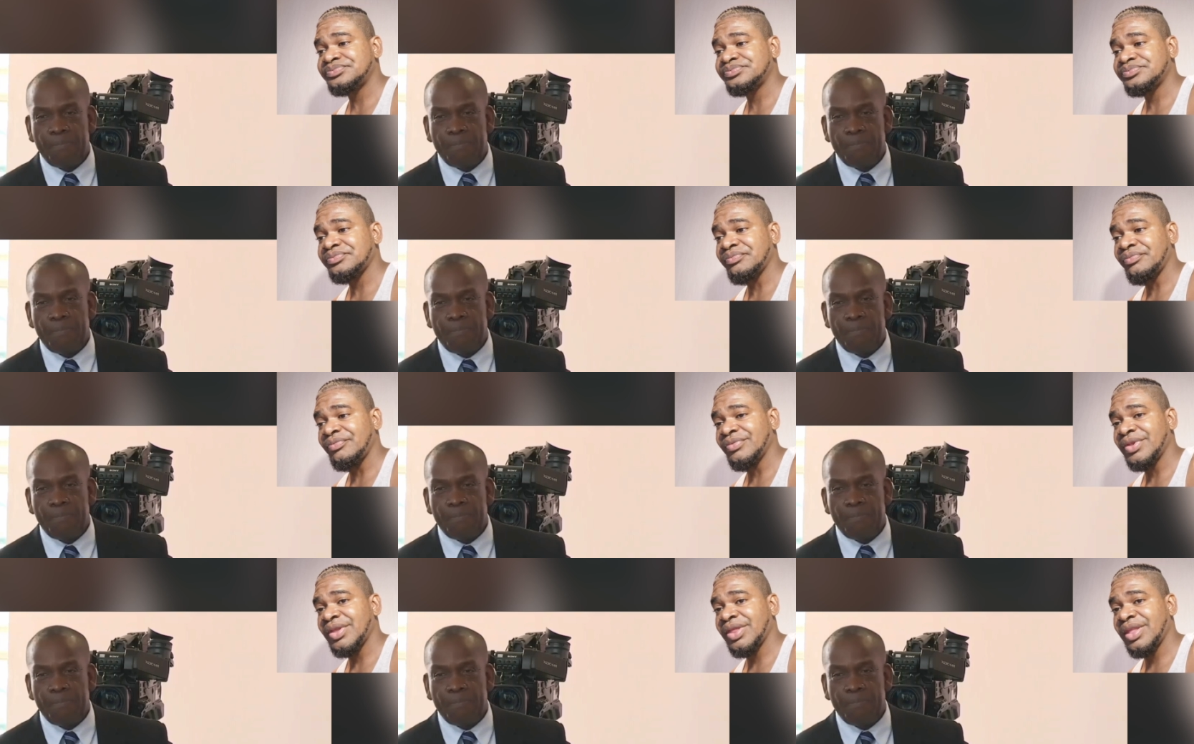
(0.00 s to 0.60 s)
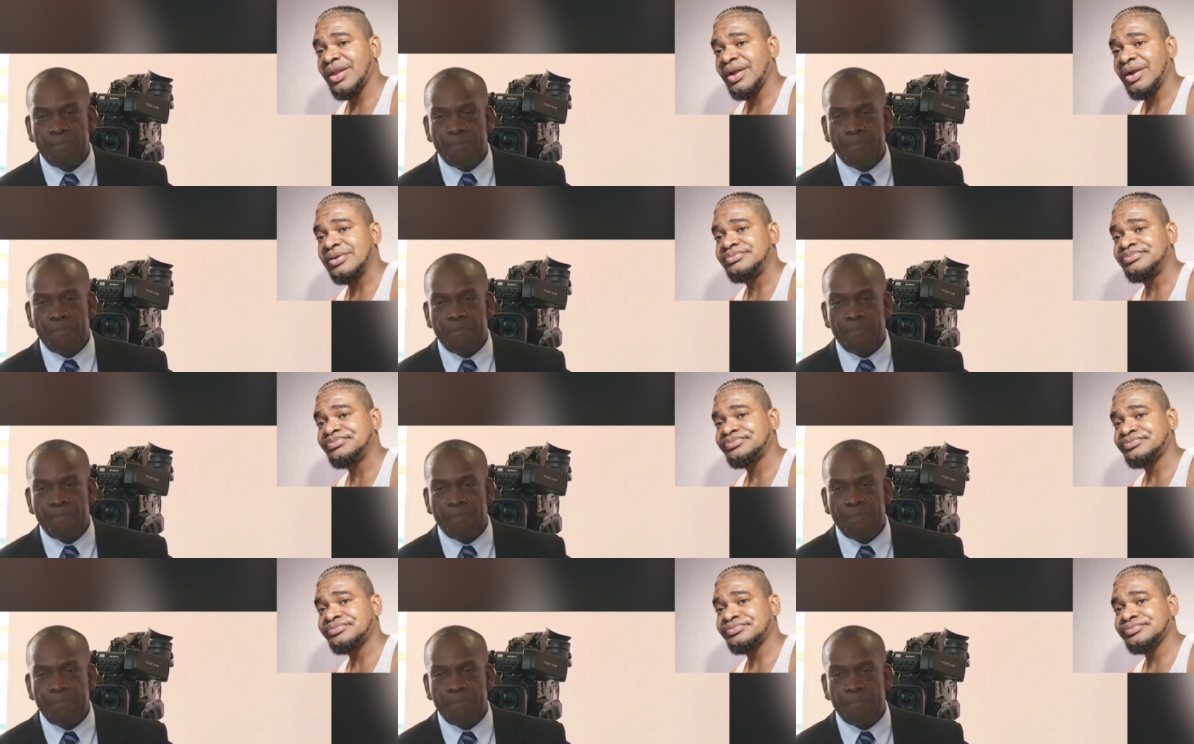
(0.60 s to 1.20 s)

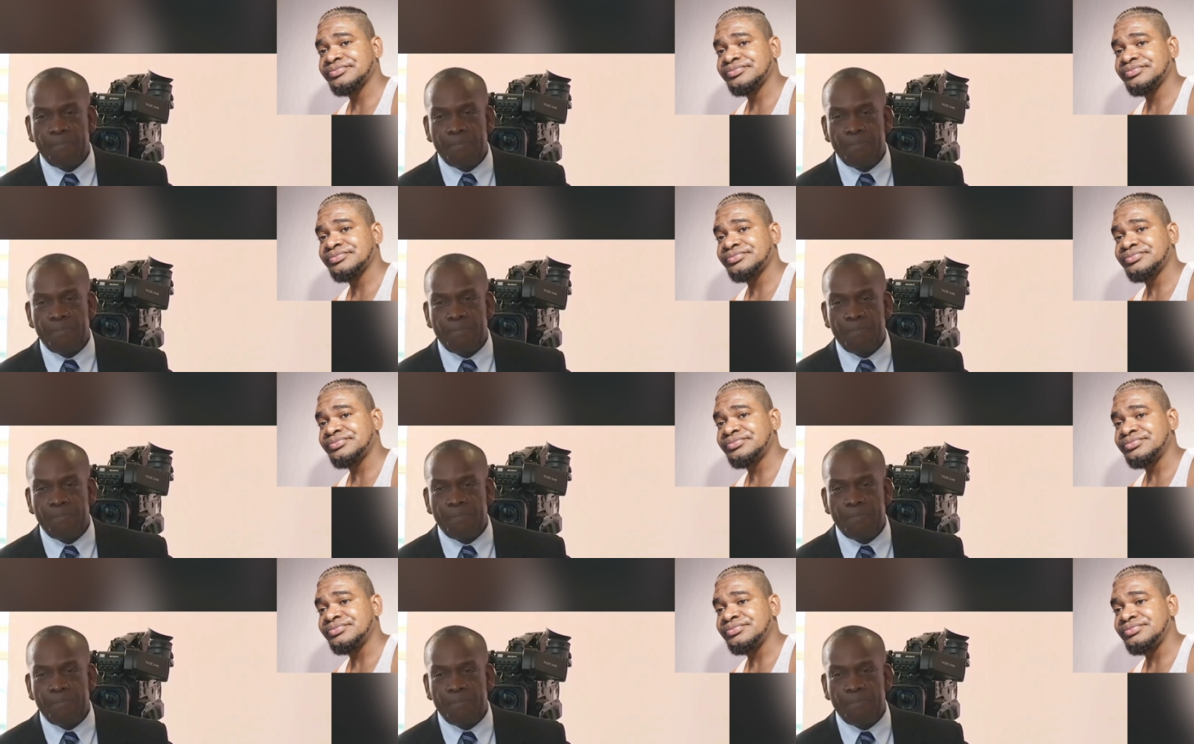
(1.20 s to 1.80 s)
Nobody speaks.